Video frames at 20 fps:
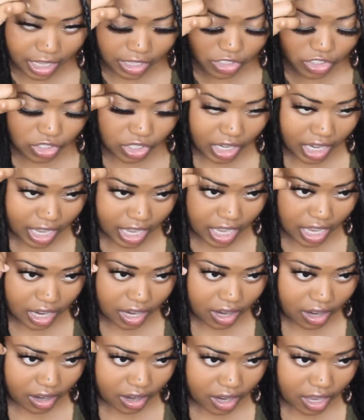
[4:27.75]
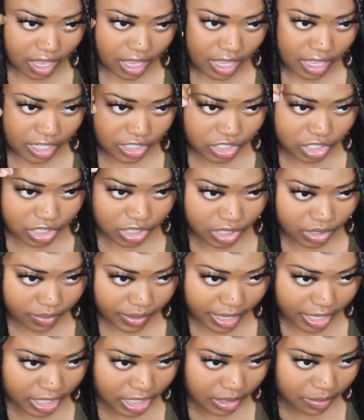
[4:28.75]
extra hair just
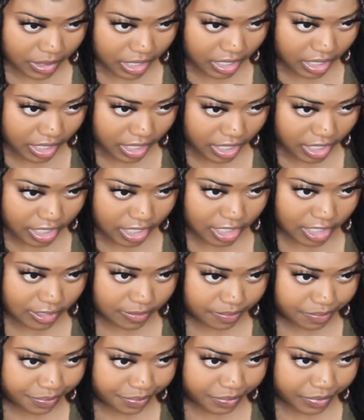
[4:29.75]
around it, because